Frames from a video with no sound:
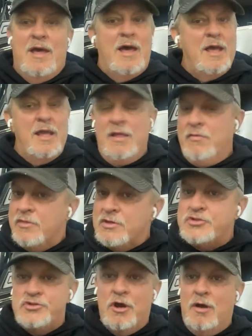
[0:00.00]
"Hey,
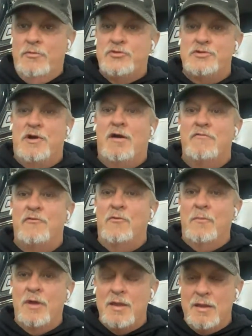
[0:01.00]
this job is not for
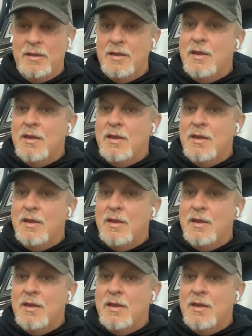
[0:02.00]
me,"